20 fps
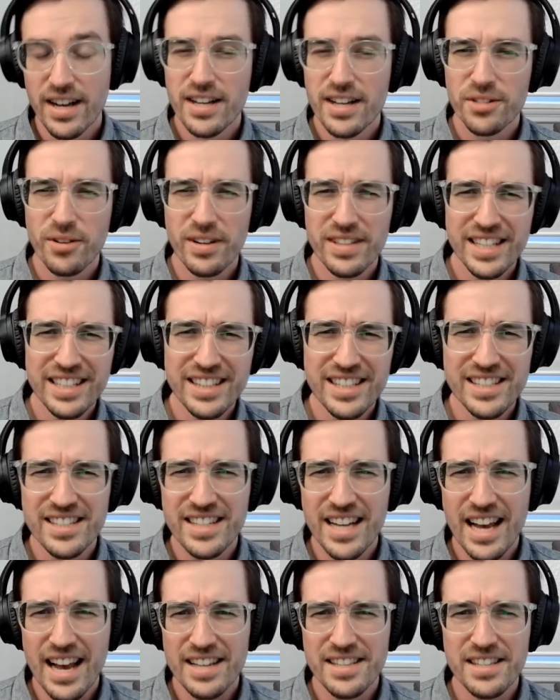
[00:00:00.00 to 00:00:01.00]
So I think the
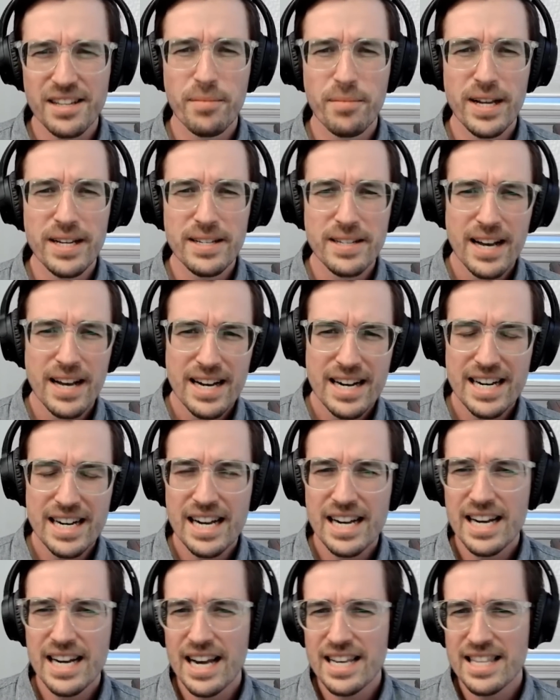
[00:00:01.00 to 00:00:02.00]
stats, I mean,
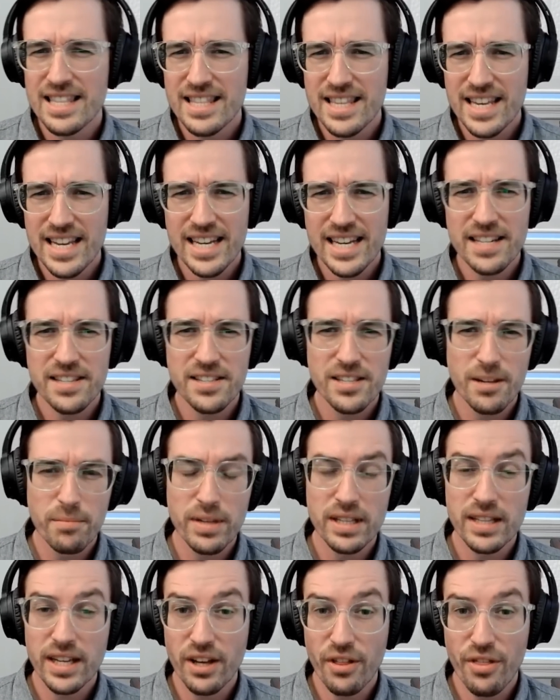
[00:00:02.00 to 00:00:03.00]
I think it's
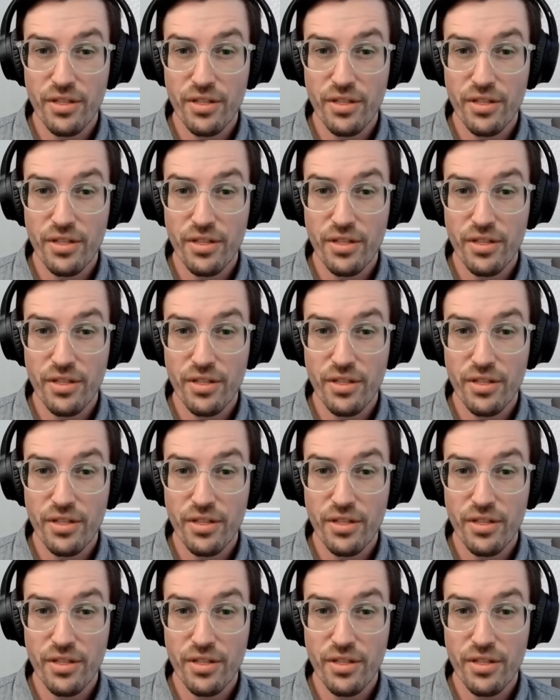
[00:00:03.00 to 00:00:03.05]
something like a